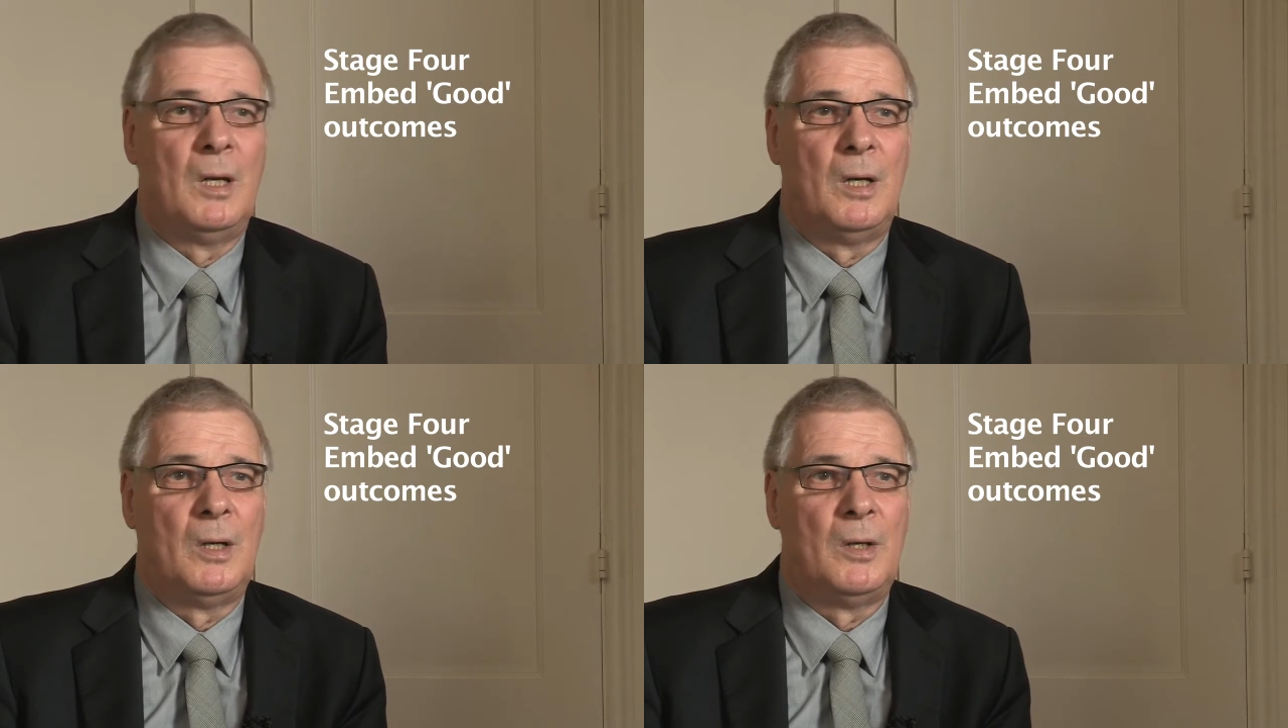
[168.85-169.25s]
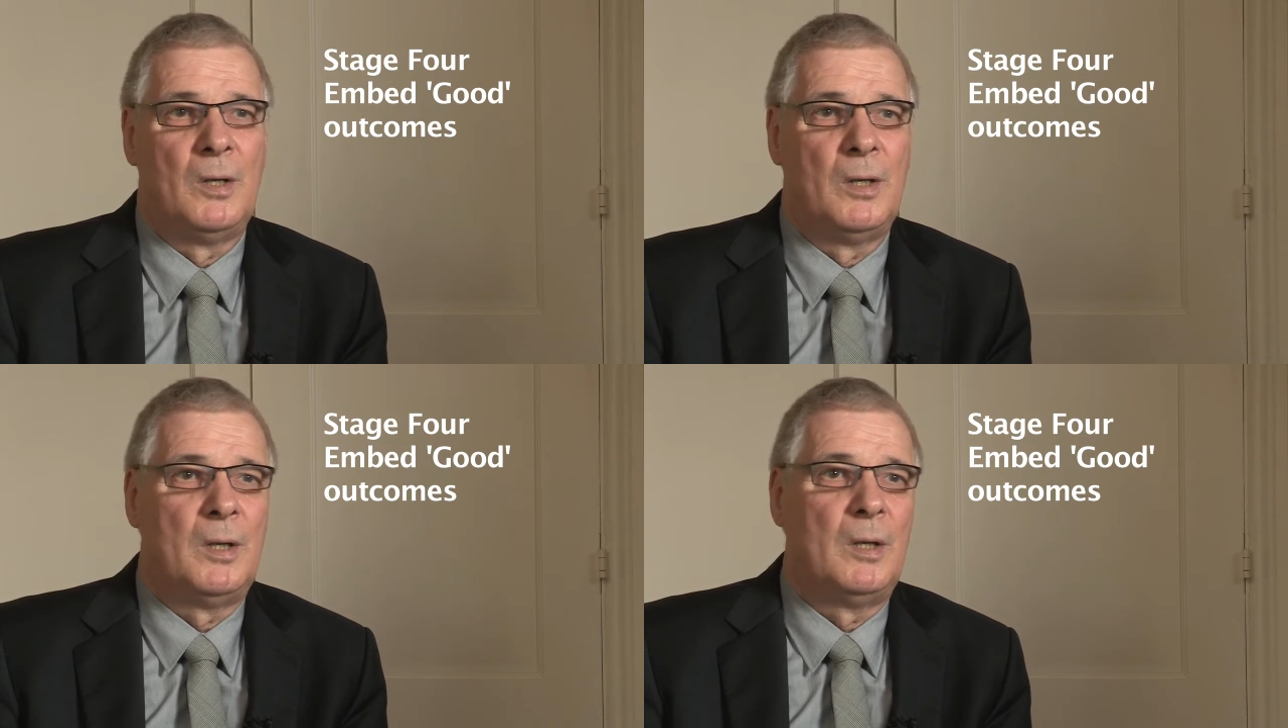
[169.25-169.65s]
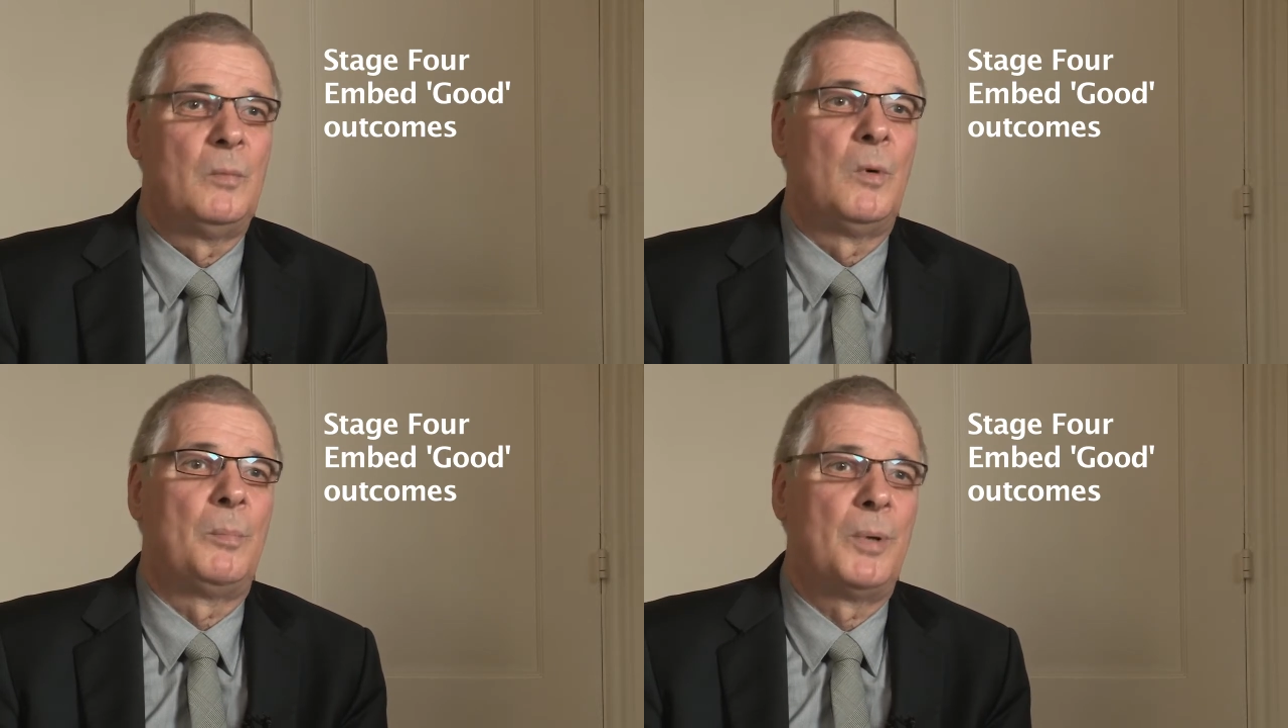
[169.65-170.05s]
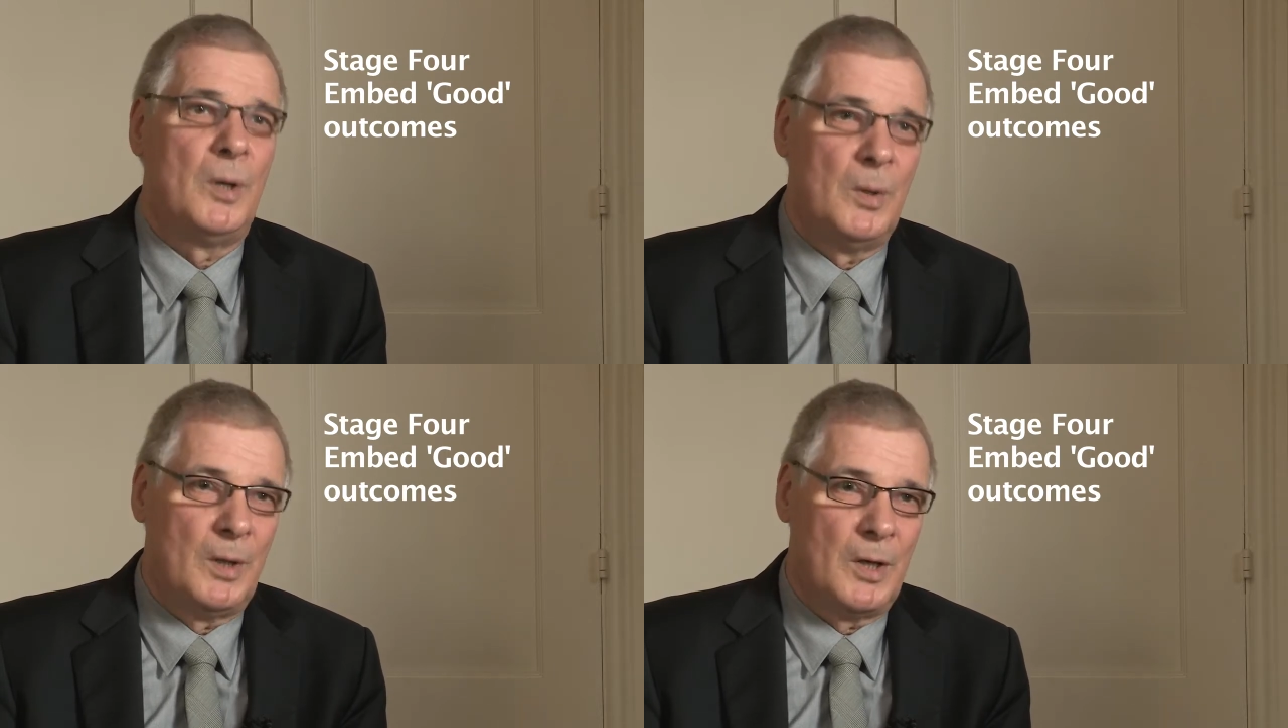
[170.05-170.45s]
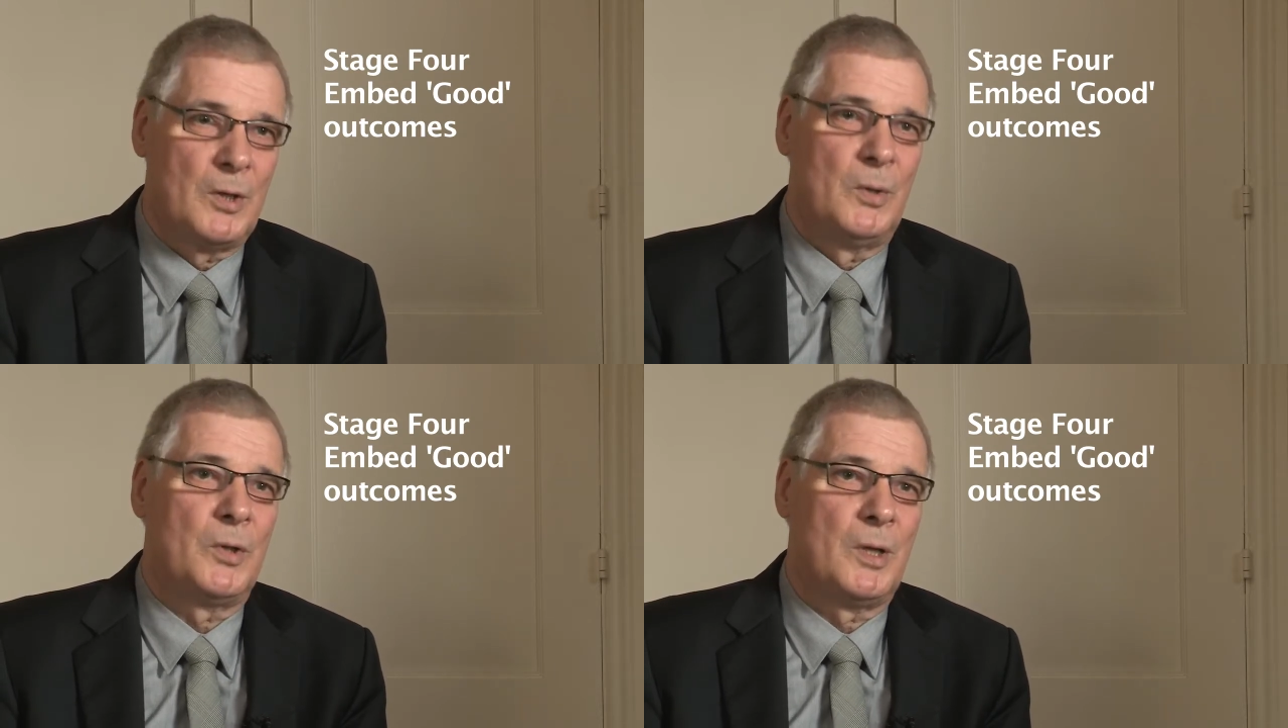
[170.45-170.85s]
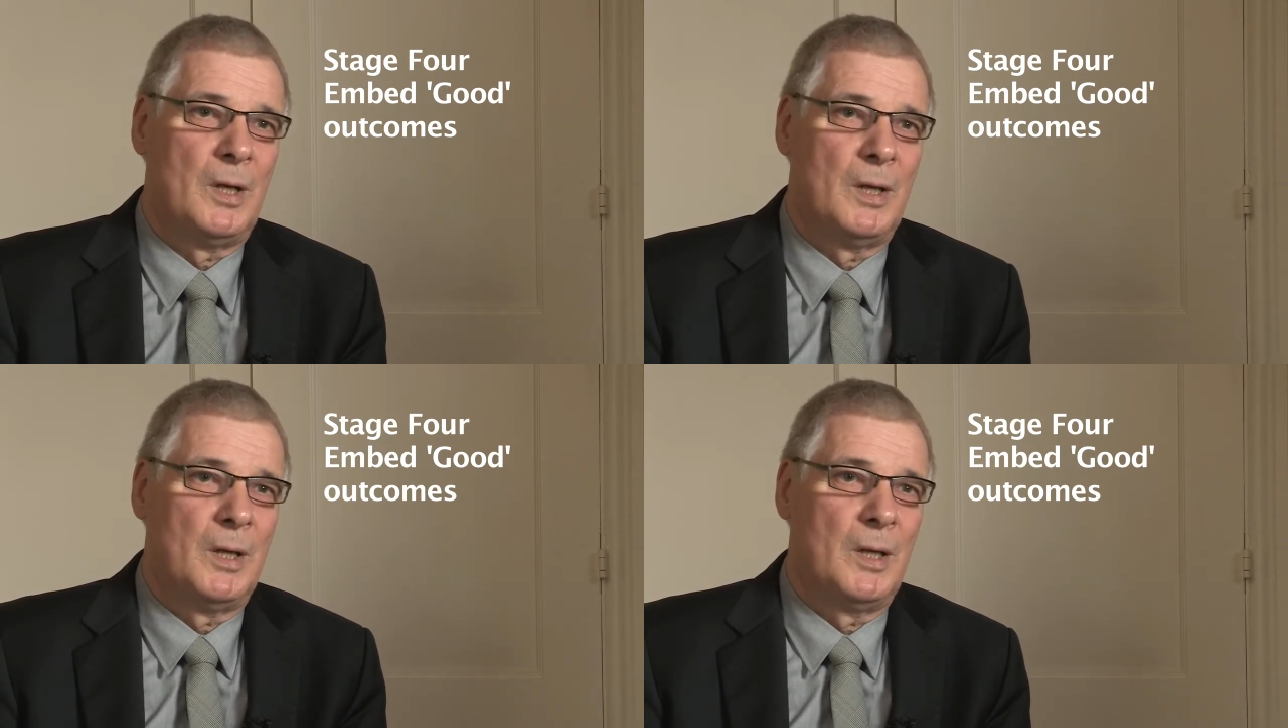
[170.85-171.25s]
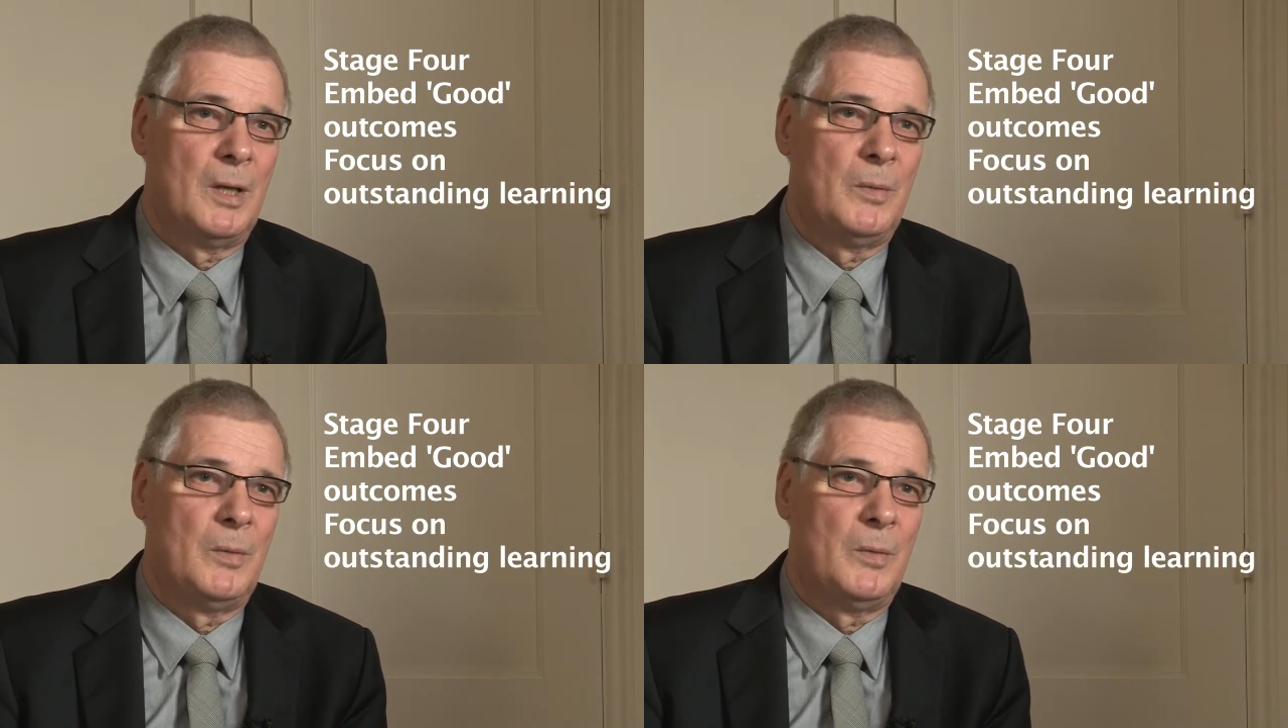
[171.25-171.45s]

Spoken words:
on what progress looks like,